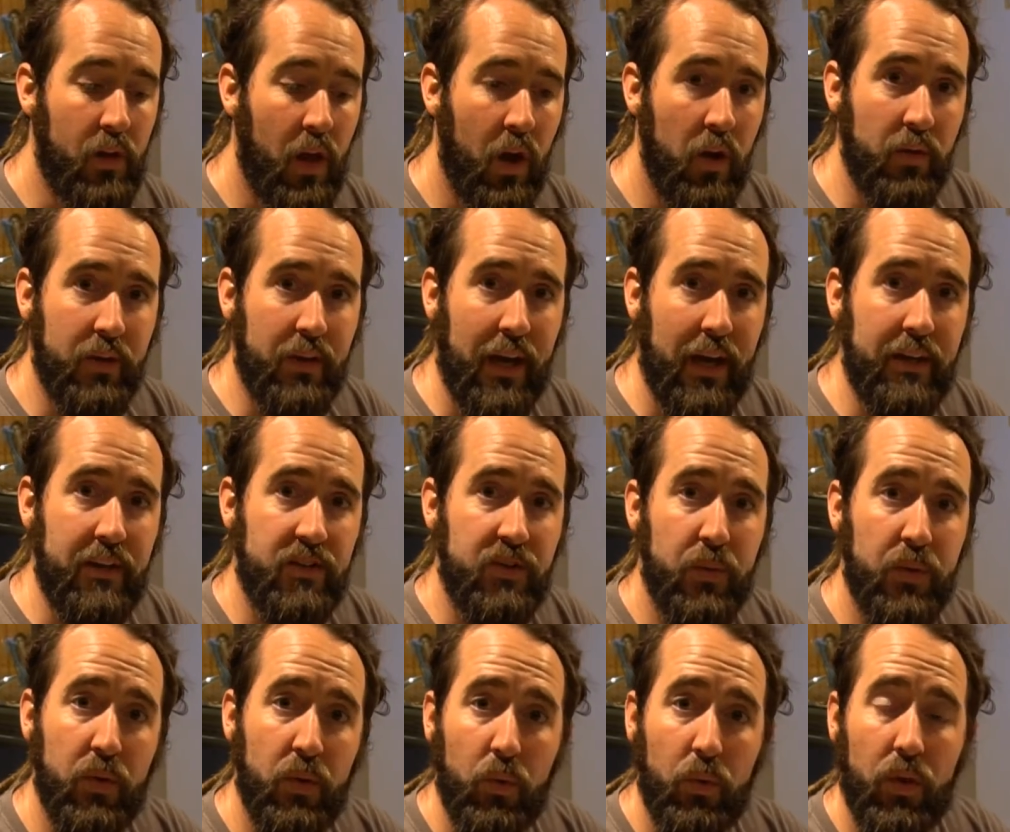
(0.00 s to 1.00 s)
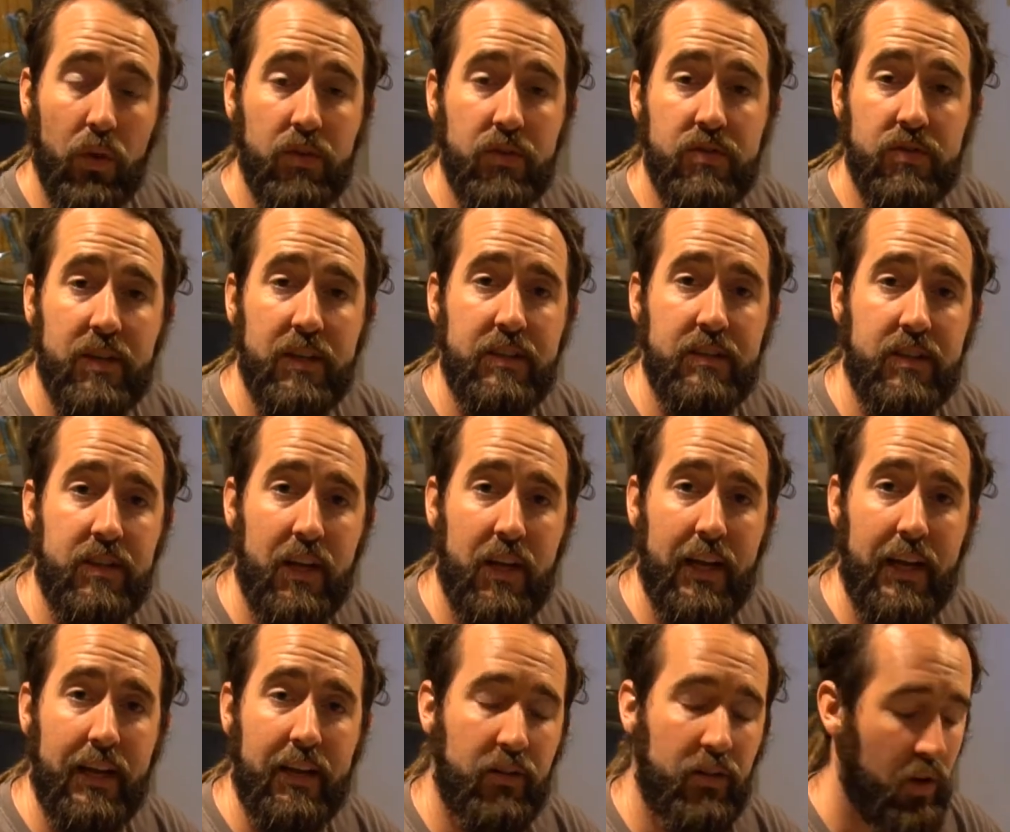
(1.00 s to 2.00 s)
Okay, so with all those things
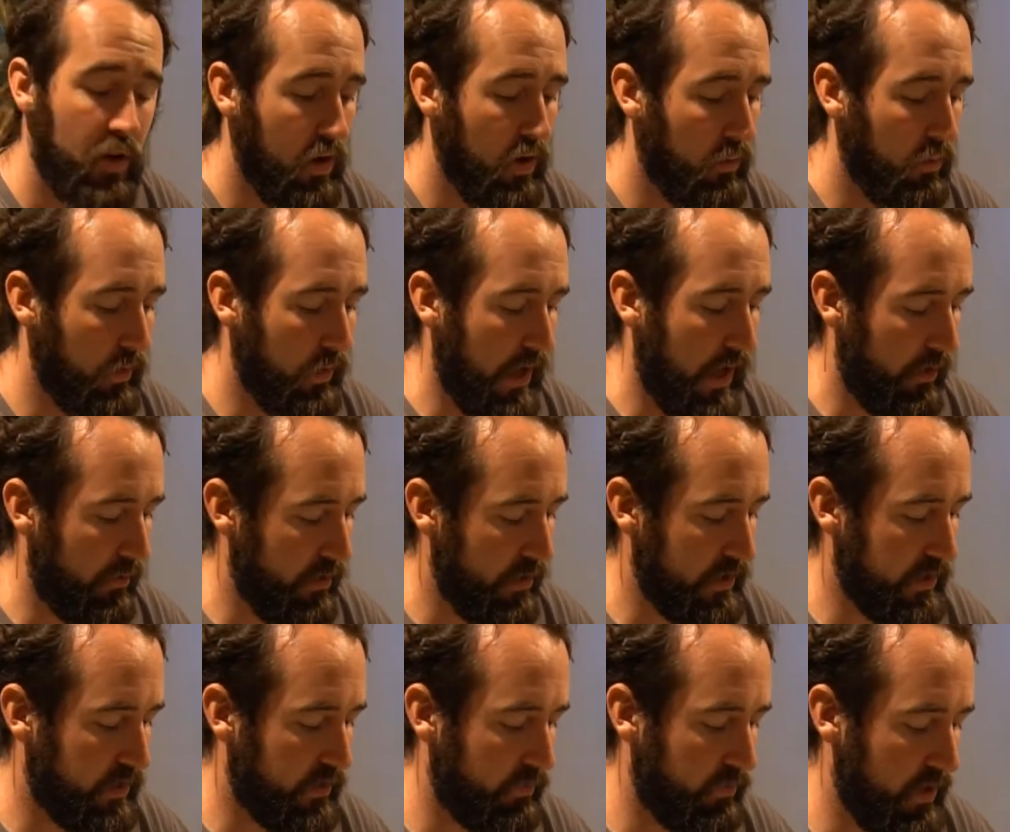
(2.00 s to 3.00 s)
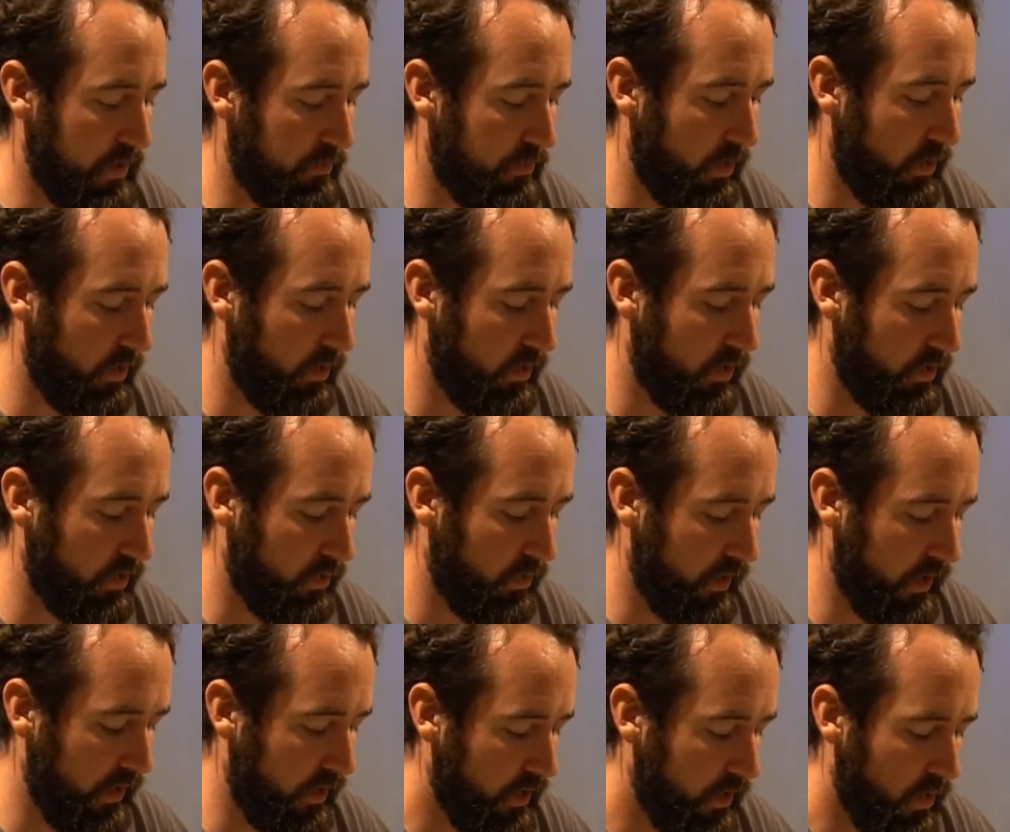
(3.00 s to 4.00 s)
cleaned, we're now ready to repot the
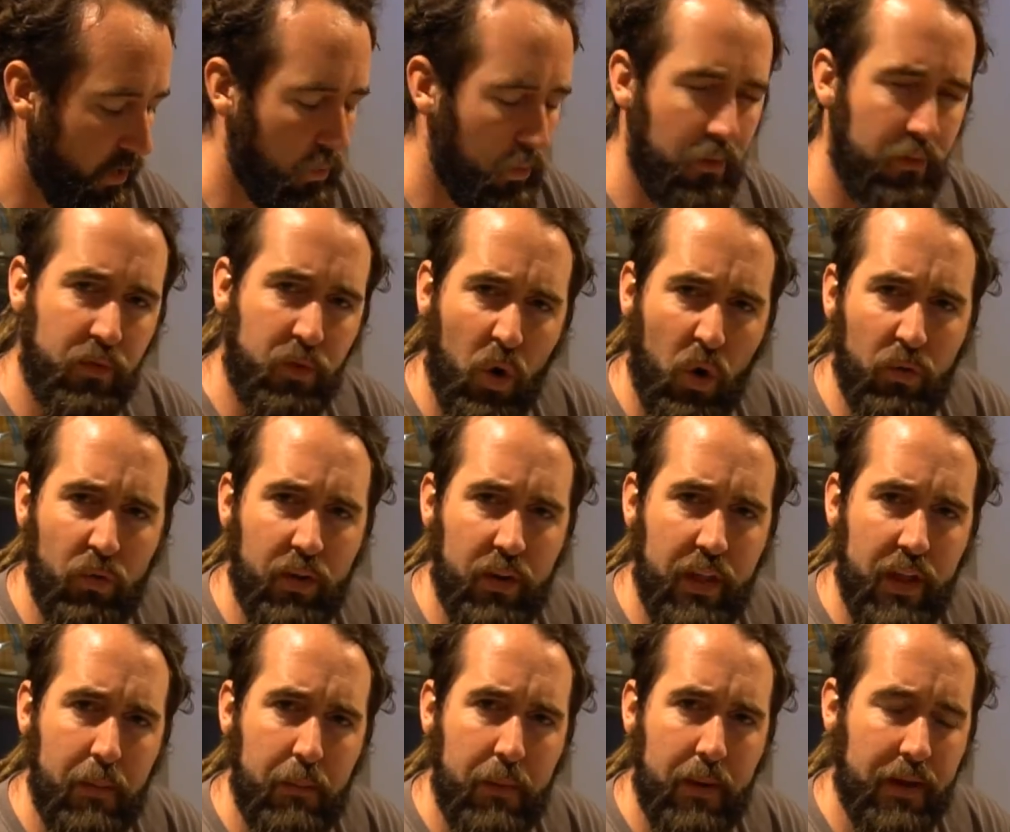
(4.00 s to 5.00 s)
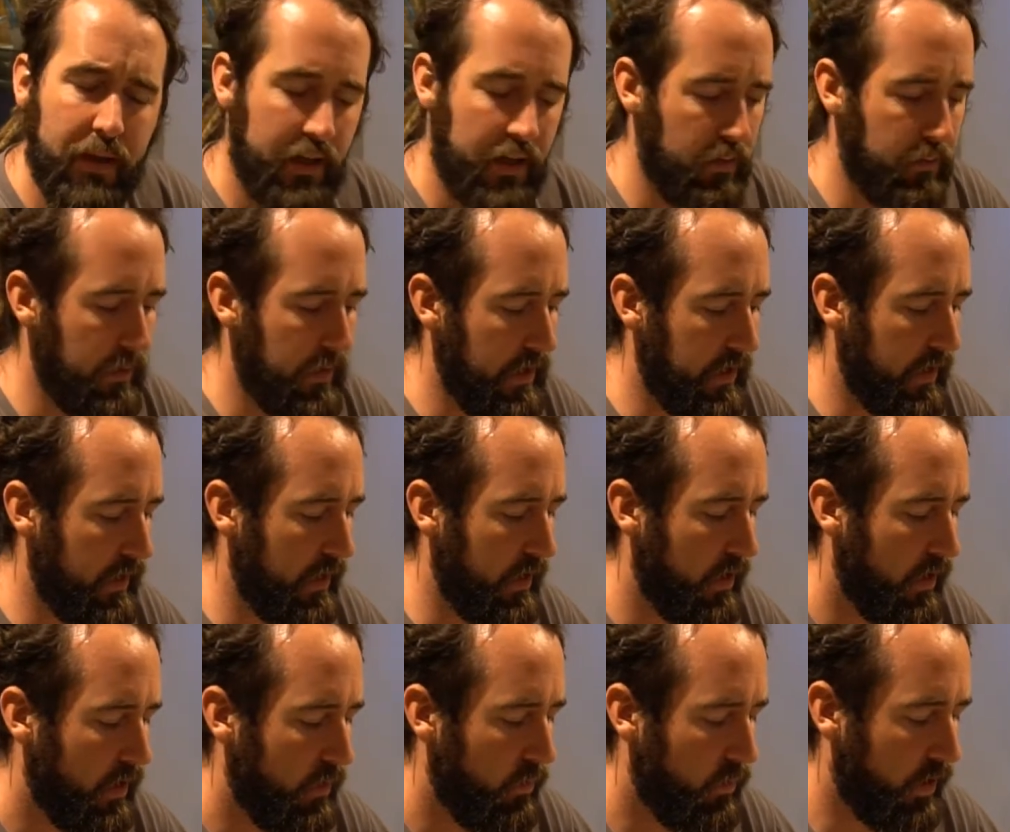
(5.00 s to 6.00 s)
orchid. We've got rid of that manky media.
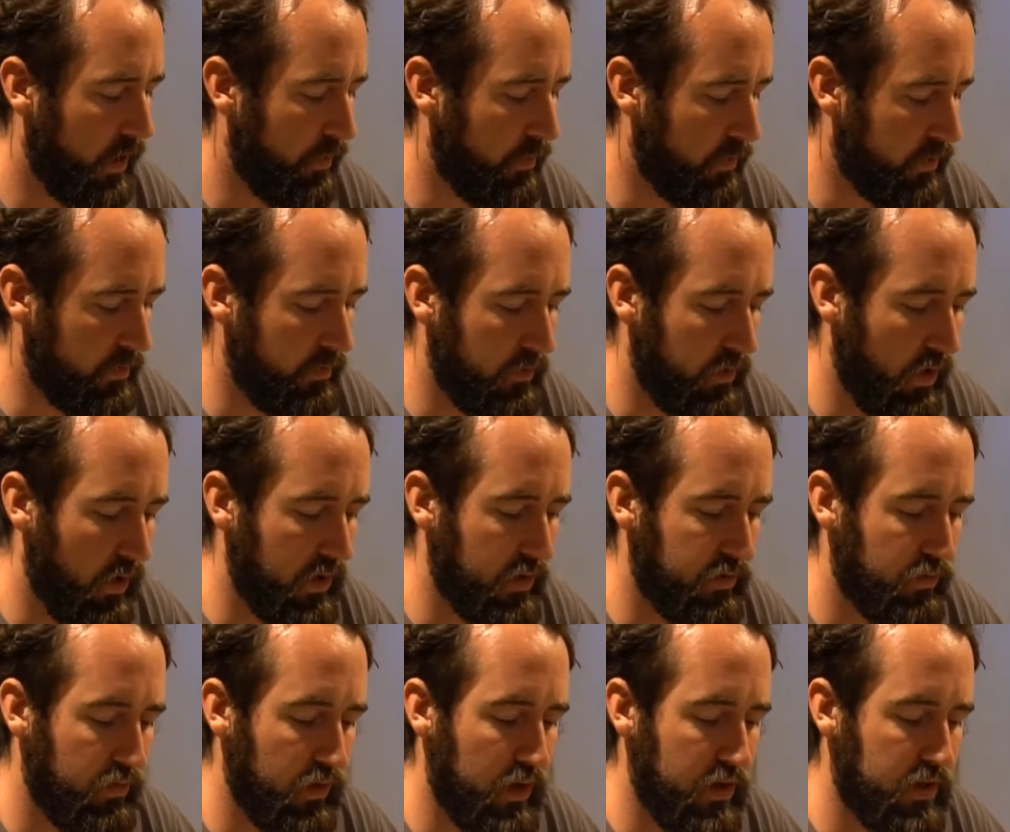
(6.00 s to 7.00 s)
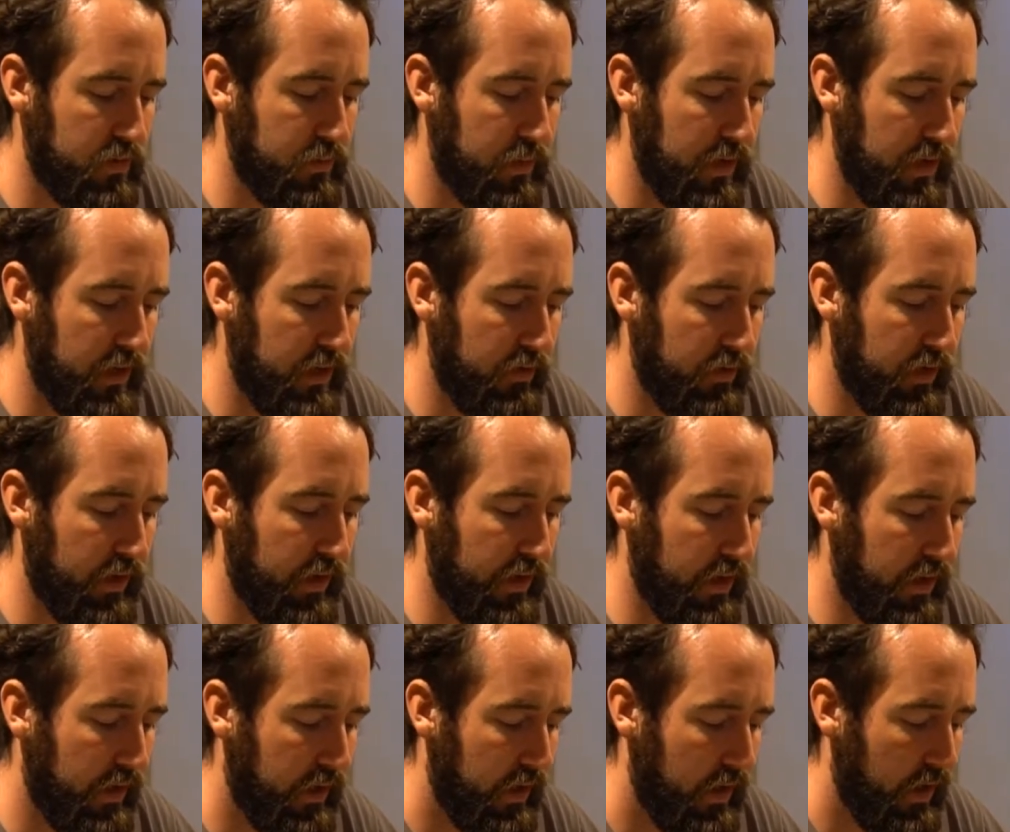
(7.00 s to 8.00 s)
We're going to put some nice fresh media in
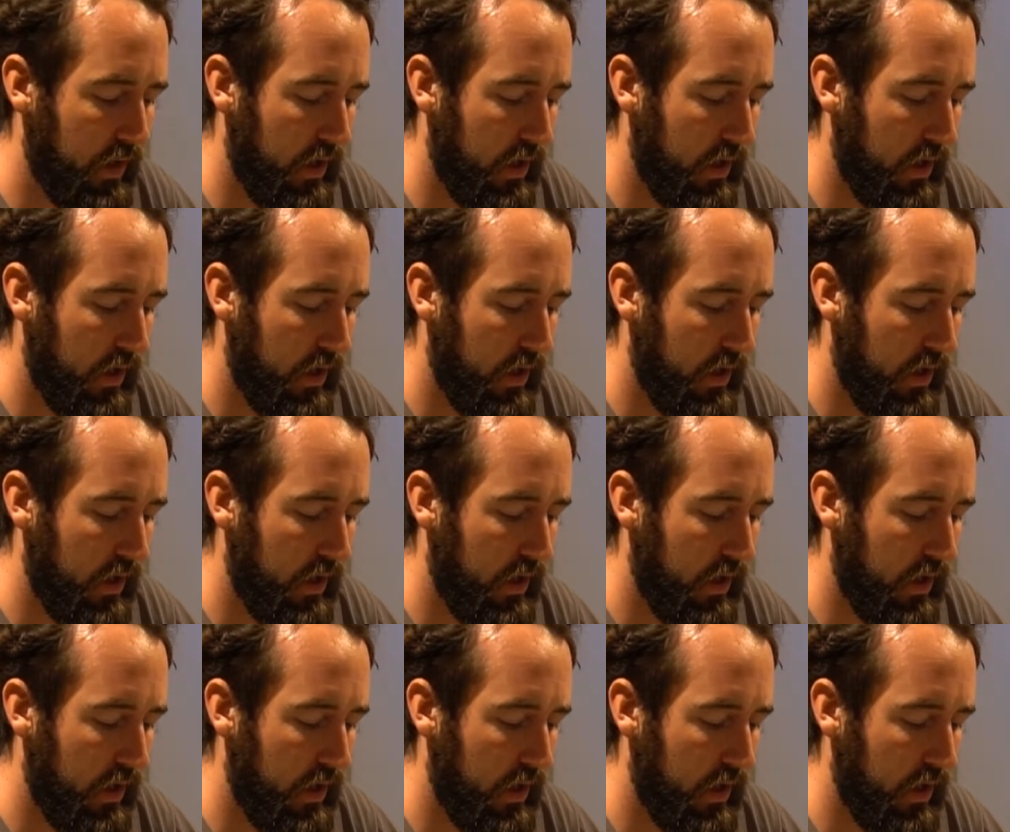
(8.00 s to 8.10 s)
here.